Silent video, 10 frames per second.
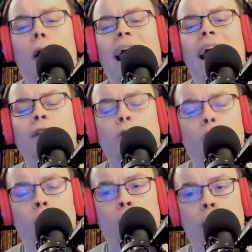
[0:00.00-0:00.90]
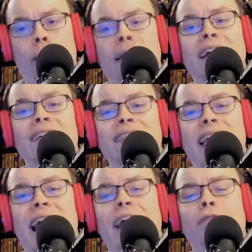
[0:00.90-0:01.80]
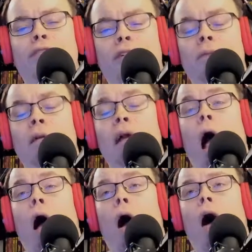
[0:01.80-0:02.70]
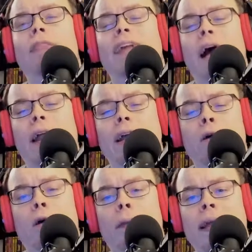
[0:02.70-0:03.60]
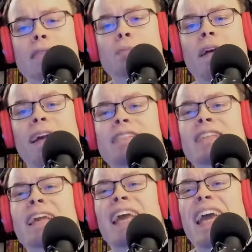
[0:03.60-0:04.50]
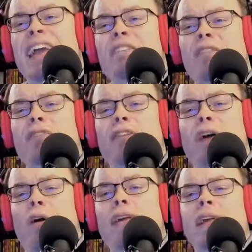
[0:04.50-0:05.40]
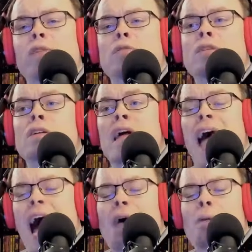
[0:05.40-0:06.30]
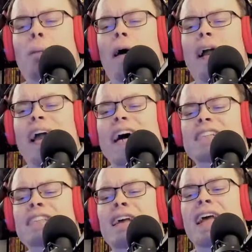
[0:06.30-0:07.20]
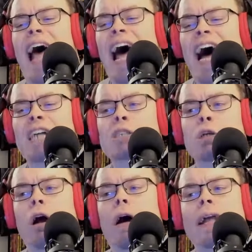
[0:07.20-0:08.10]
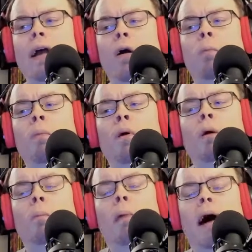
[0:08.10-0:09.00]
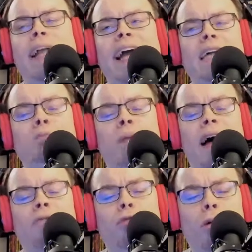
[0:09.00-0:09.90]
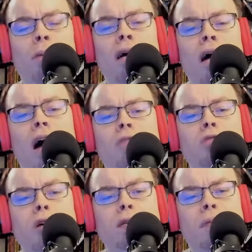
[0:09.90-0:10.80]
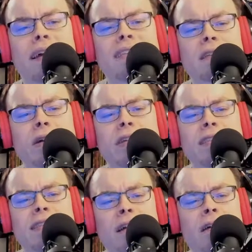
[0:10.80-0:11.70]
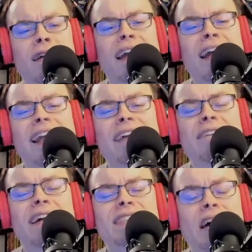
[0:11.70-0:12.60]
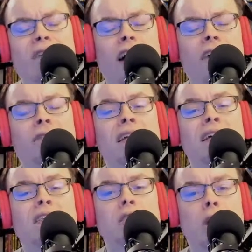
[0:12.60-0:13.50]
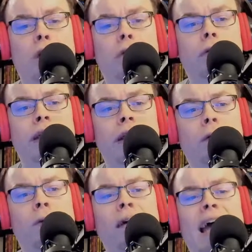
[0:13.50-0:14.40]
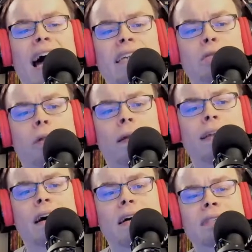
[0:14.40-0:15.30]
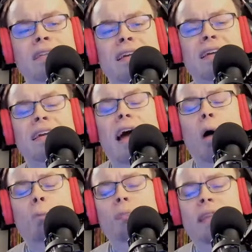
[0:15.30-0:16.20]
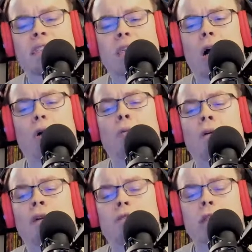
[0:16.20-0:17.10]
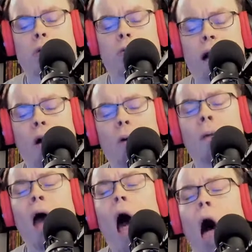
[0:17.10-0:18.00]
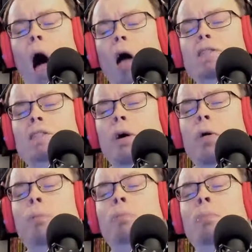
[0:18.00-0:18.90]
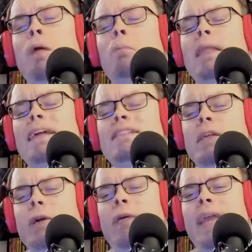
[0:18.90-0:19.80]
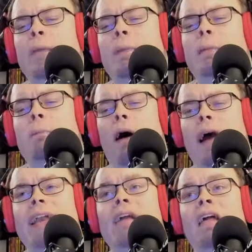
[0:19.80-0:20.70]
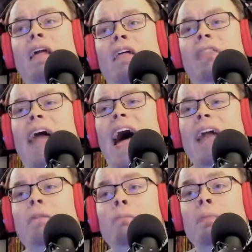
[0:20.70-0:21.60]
and or heard today, if you're on the audio only experience, even if you don't use Apple Podcasts as your audio podcast platform of choice, please do consider giving us that 5-star review, as it really does help the show to grow. Also, please do keep in mind that